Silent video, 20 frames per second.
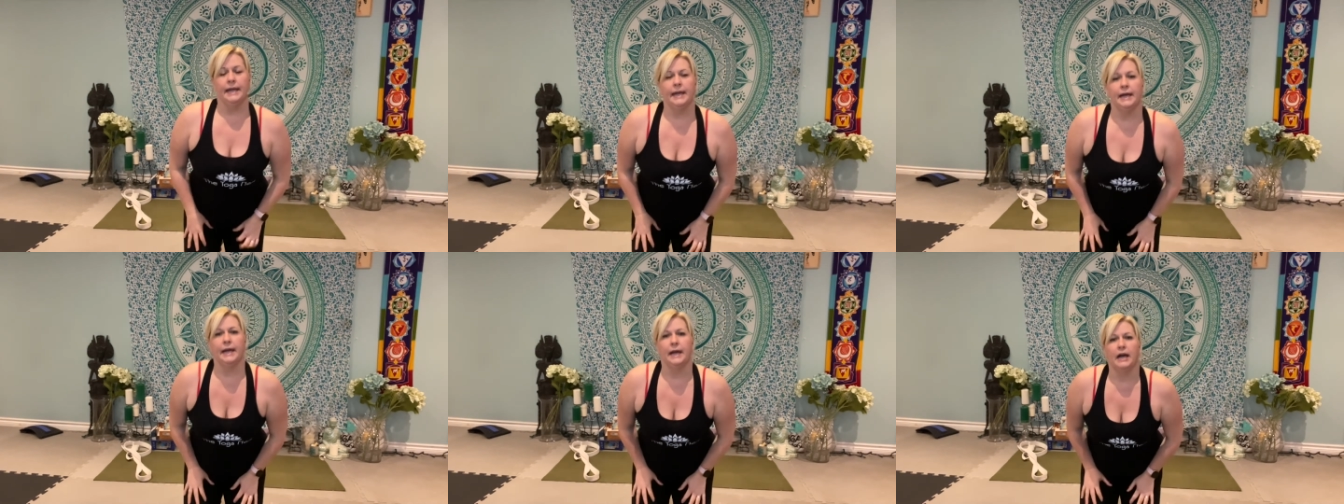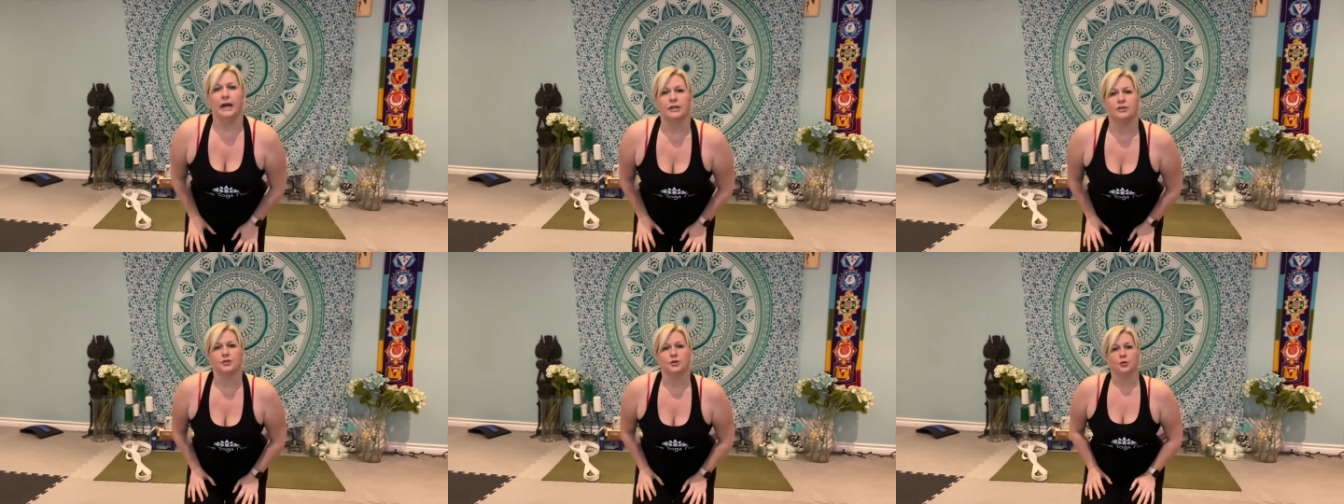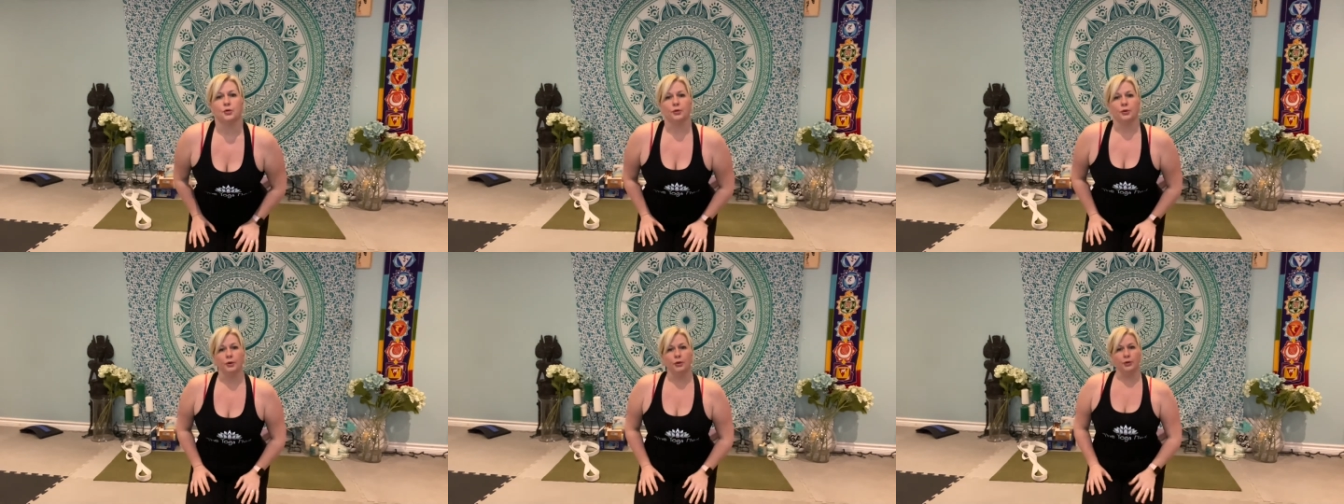A
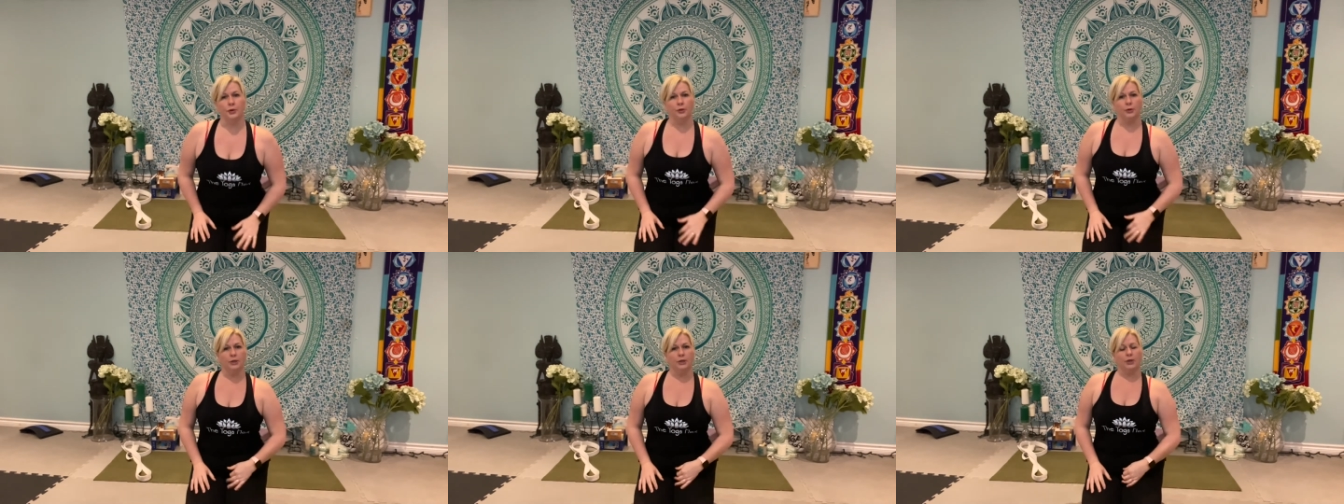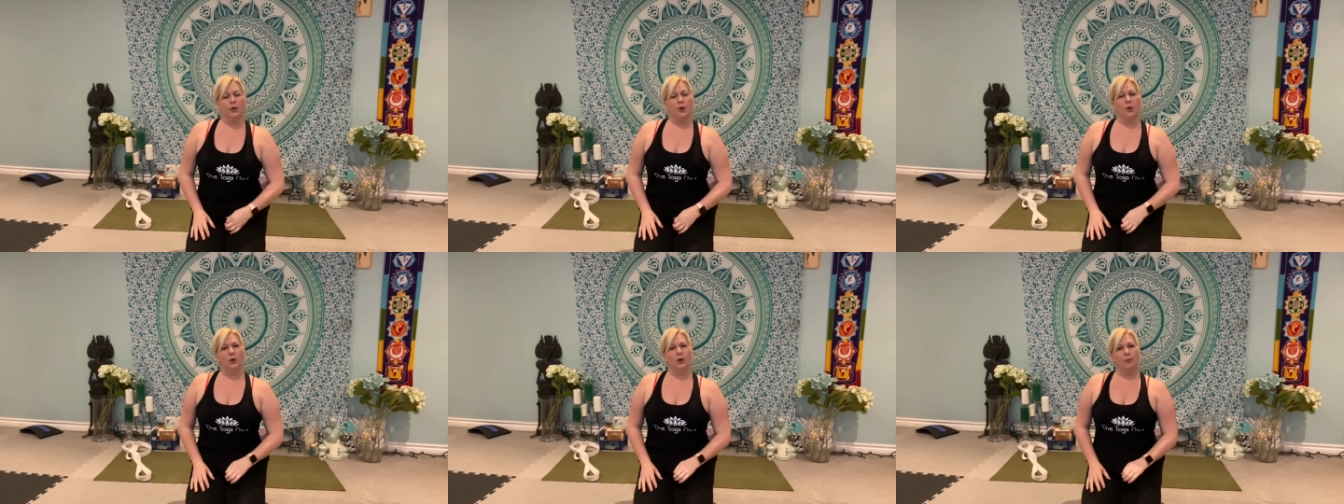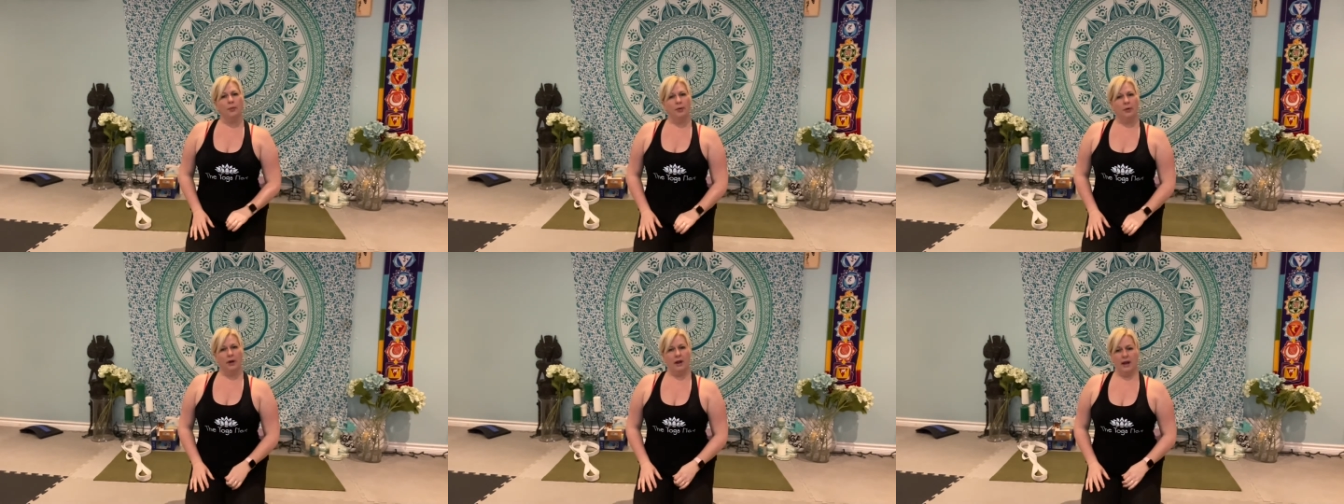true yoga
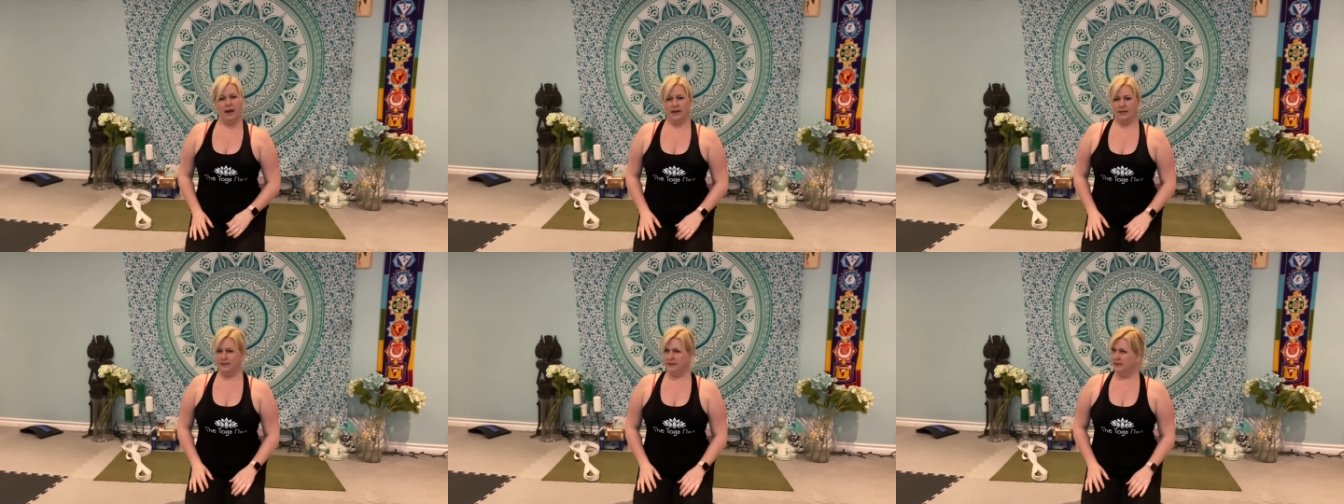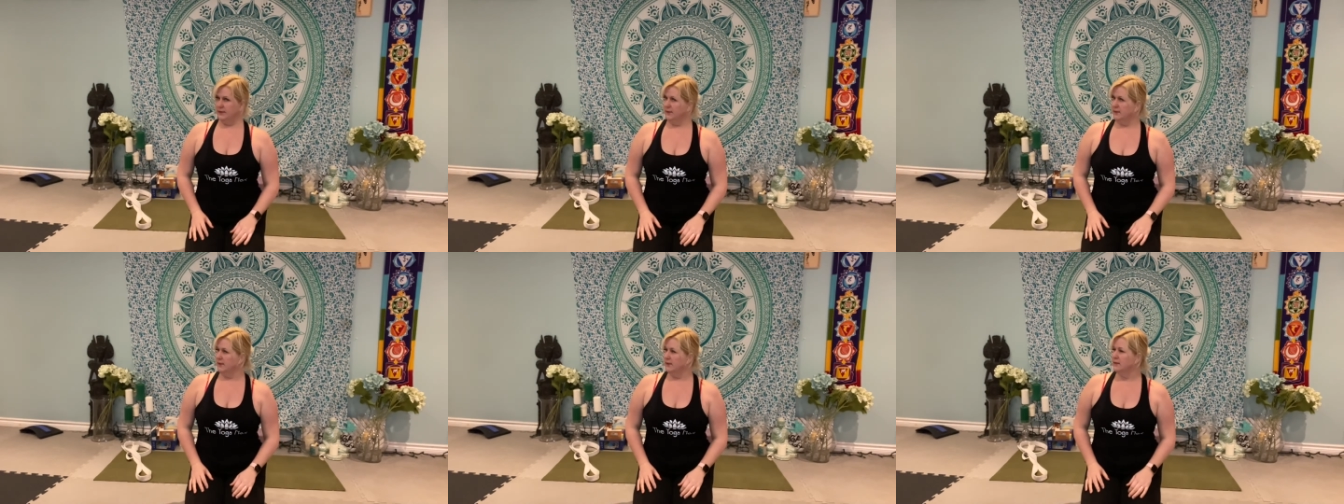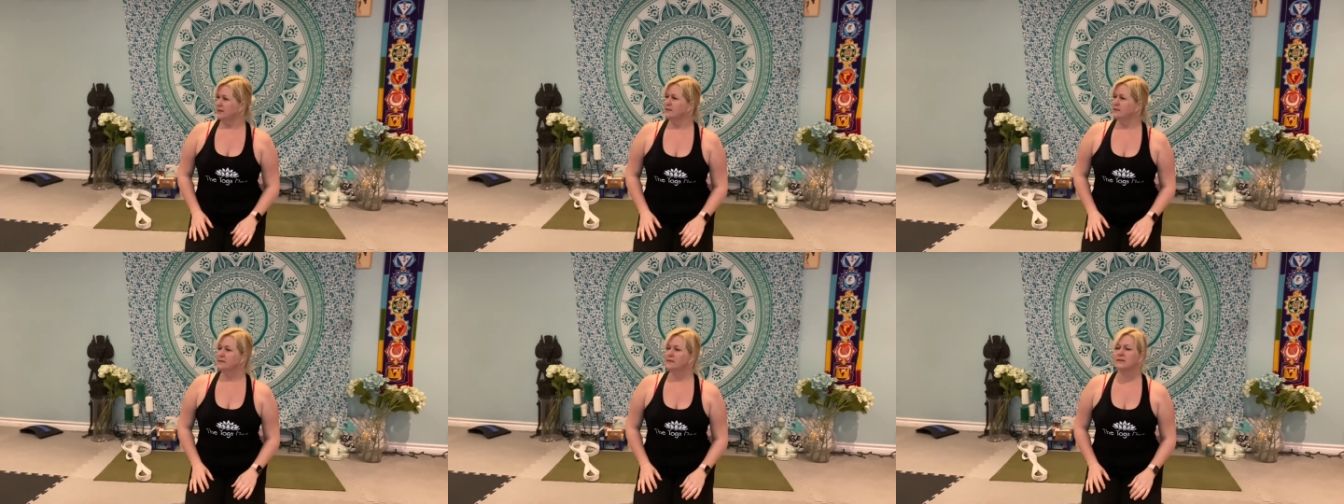
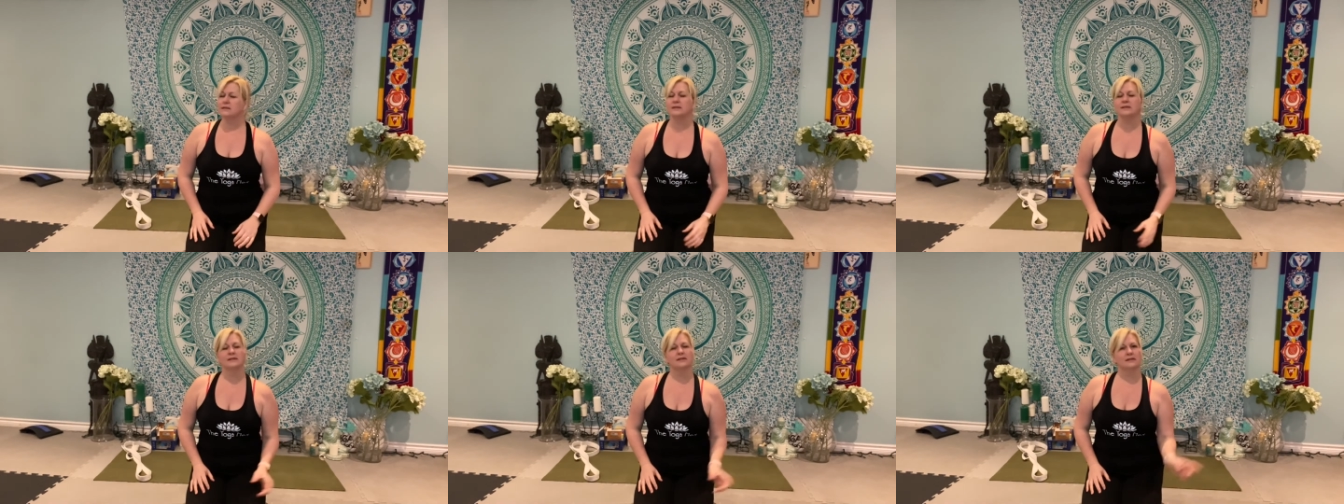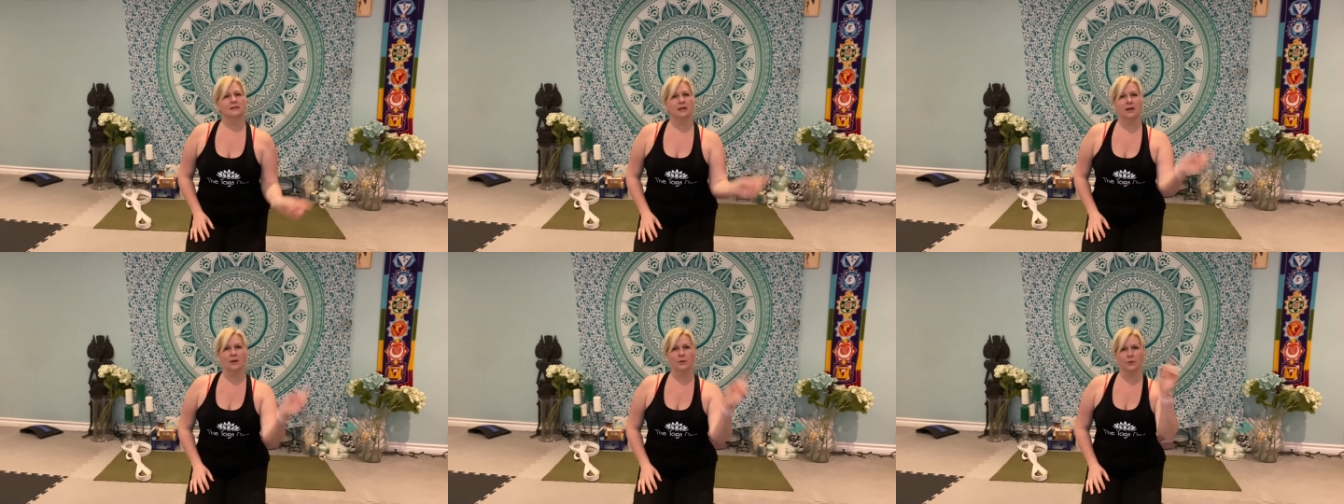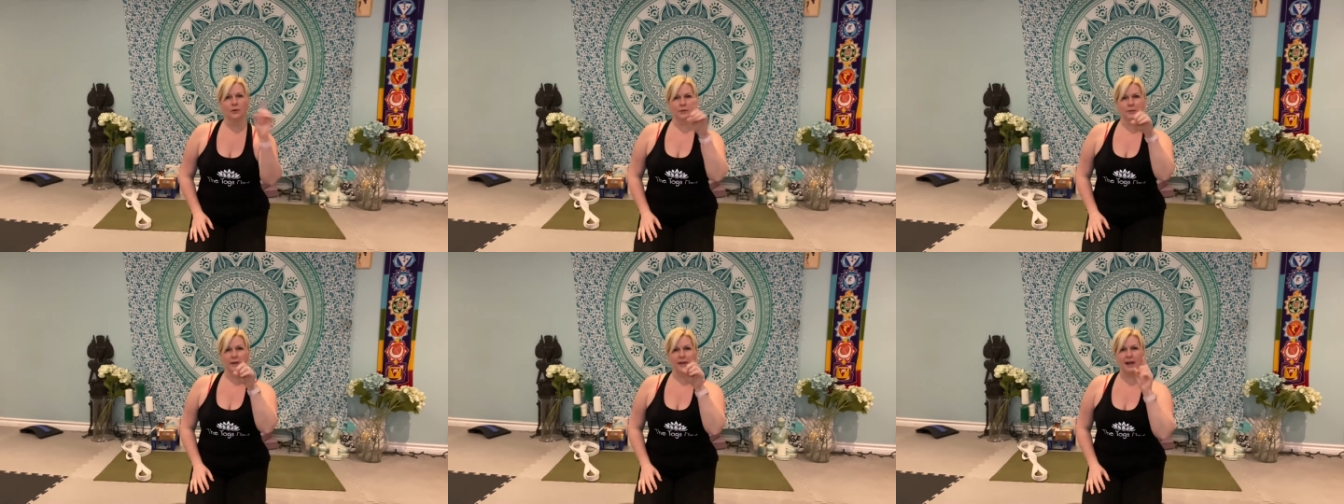practice would
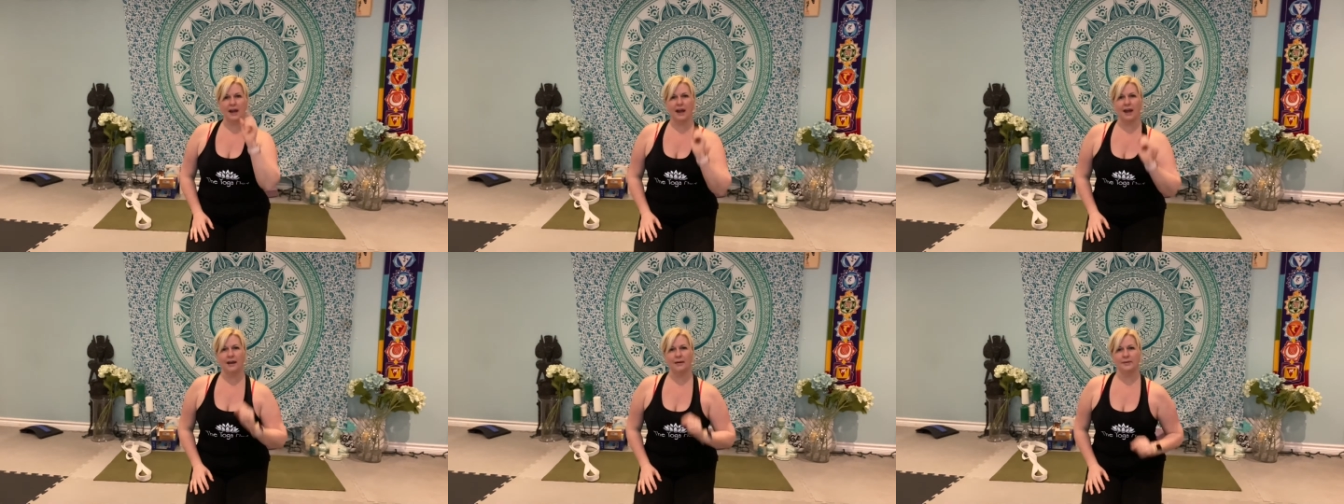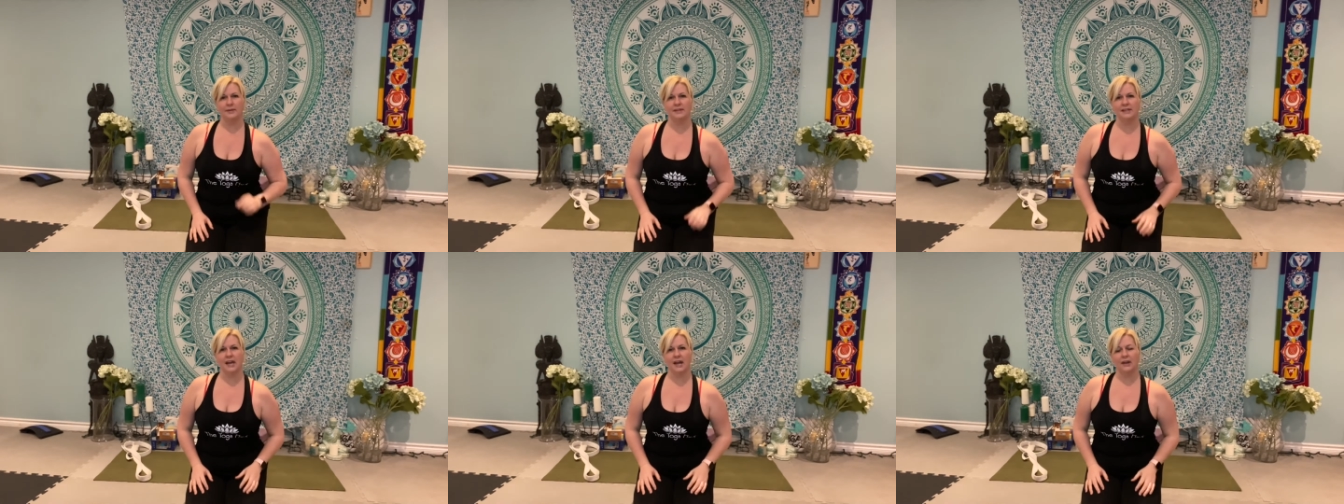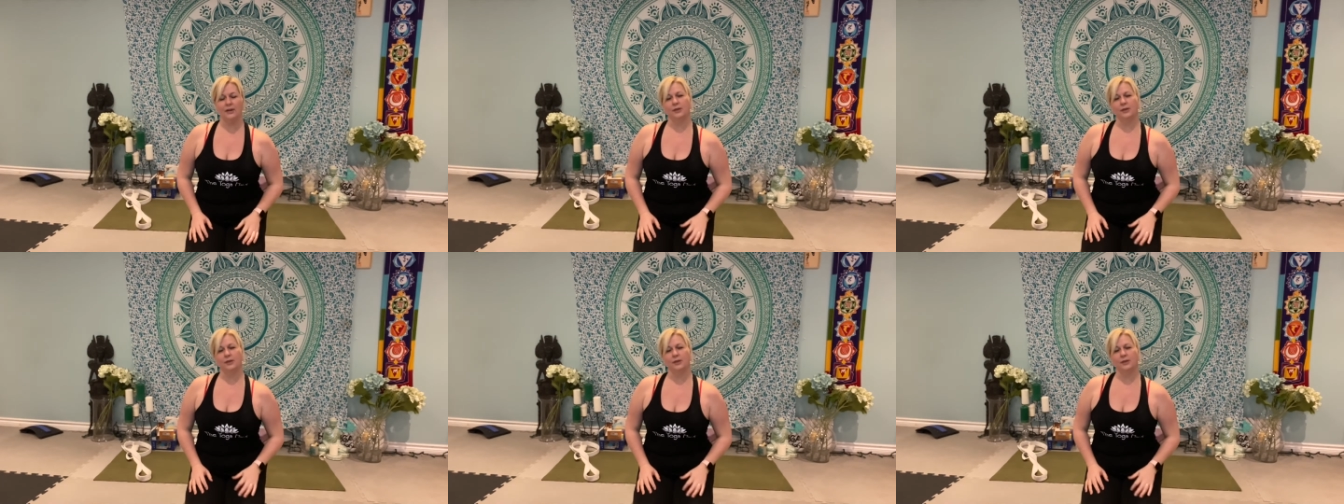be, I would tell